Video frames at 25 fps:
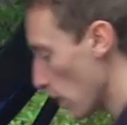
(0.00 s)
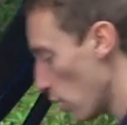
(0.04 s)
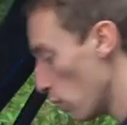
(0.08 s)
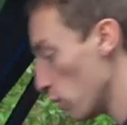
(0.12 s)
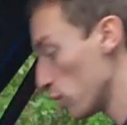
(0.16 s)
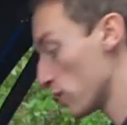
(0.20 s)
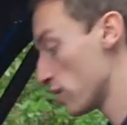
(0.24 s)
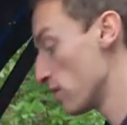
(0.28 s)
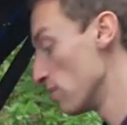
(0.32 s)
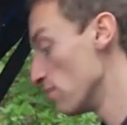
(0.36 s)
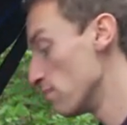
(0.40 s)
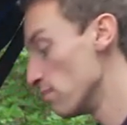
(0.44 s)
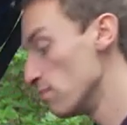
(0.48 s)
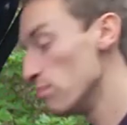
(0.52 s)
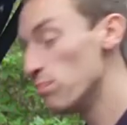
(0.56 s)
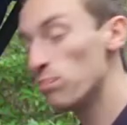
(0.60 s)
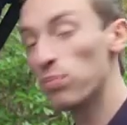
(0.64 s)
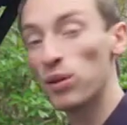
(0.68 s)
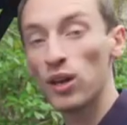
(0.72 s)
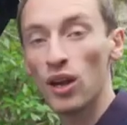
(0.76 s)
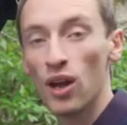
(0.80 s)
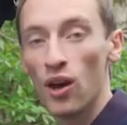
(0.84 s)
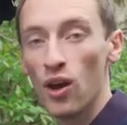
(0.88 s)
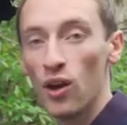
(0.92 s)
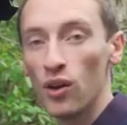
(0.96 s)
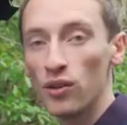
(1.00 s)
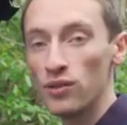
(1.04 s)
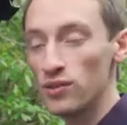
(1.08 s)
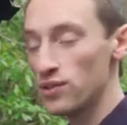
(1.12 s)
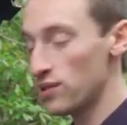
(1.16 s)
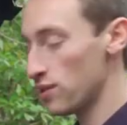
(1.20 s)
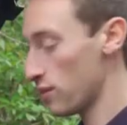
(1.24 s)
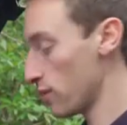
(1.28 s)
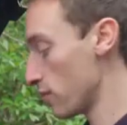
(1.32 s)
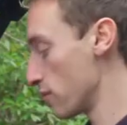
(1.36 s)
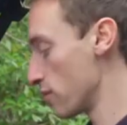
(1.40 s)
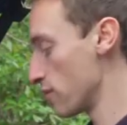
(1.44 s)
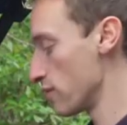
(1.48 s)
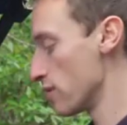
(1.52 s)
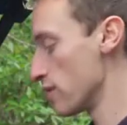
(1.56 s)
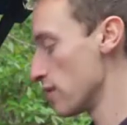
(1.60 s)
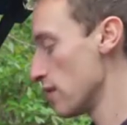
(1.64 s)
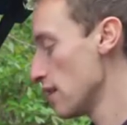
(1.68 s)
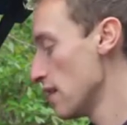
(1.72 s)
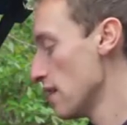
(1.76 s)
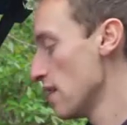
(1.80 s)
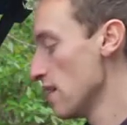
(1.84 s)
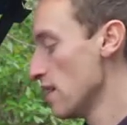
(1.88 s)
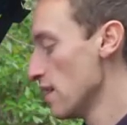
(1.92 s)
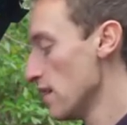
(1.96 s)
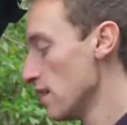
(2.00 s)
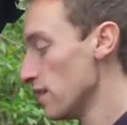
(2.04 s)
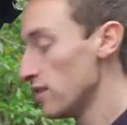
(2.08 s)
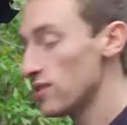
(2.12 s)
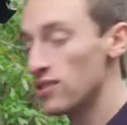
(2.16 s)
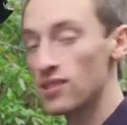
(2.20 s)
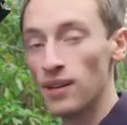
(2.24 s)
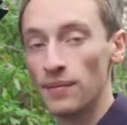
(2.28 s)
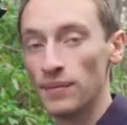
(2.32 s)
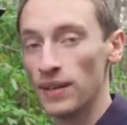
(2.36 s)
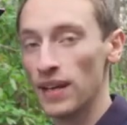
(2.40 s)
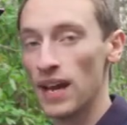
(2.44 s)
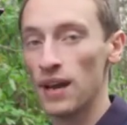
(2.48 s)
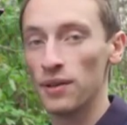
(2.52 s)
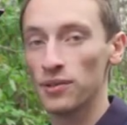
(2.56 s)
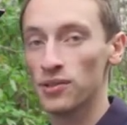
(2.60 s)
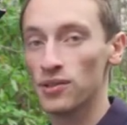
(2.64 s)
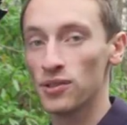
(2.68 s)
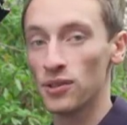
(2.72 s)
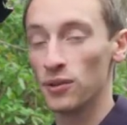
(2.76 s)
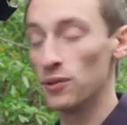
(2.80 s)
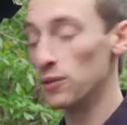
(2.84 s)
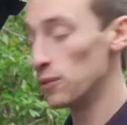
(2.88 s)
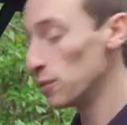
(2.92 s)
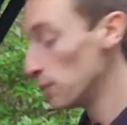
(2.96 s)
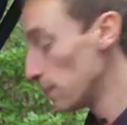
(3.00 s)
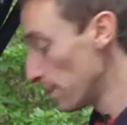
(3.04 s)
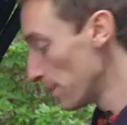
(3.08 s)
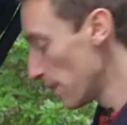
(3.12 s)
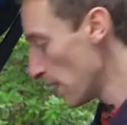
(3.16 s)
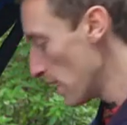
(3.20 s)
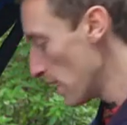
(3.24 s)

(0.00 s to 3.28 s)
or some plants or something else tall.